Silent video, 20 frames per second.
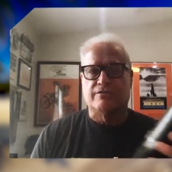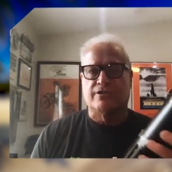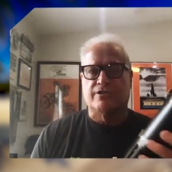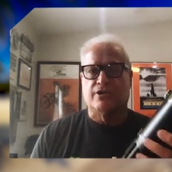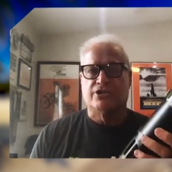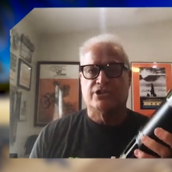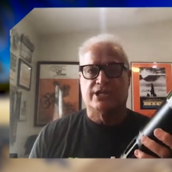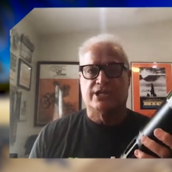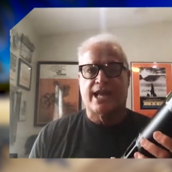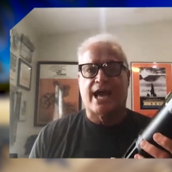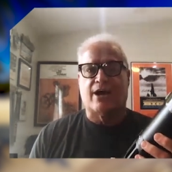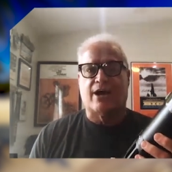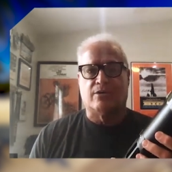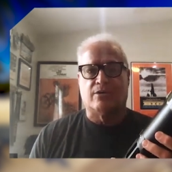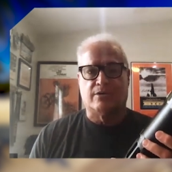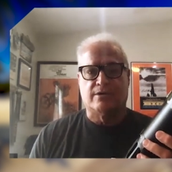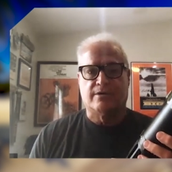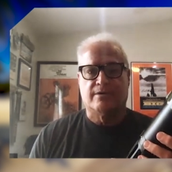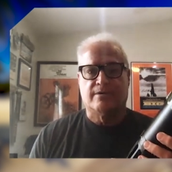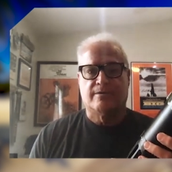version out.
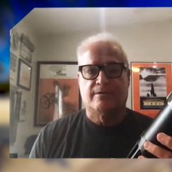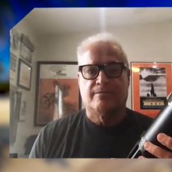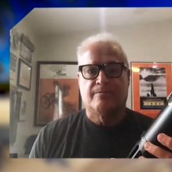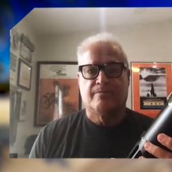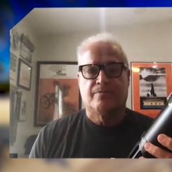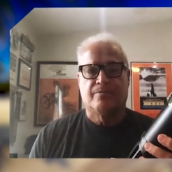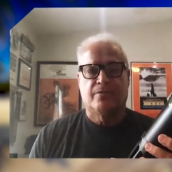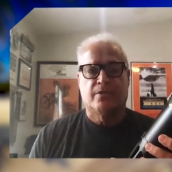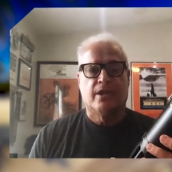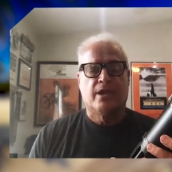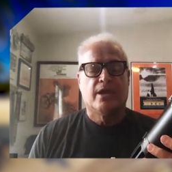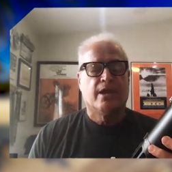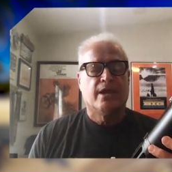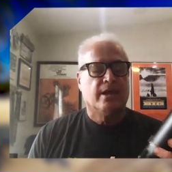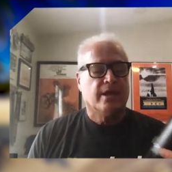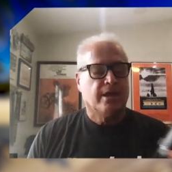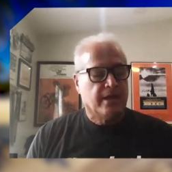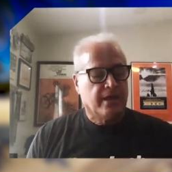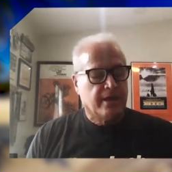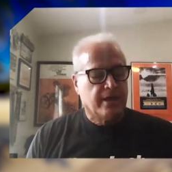
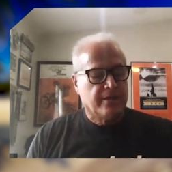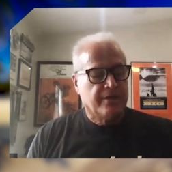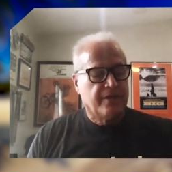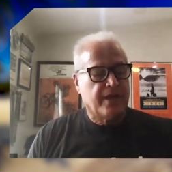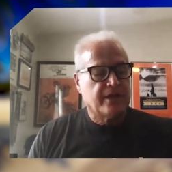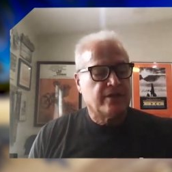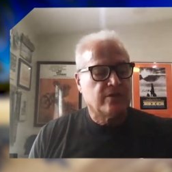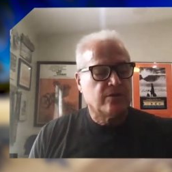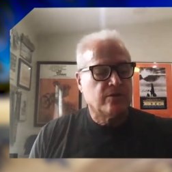Then